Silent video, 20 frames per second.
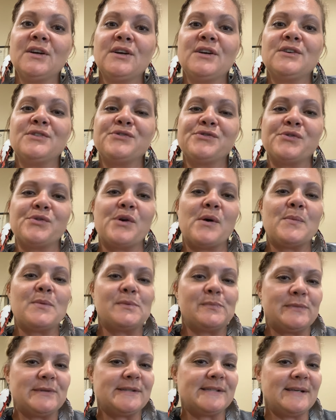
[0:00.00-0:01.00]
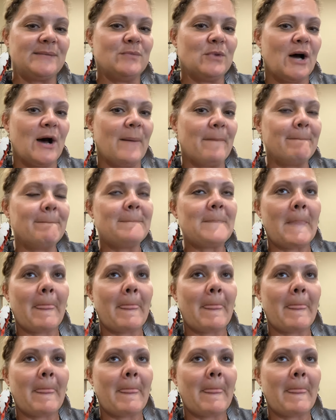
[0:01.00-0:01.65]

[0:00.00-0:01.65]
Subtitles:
So I'm a busy mom.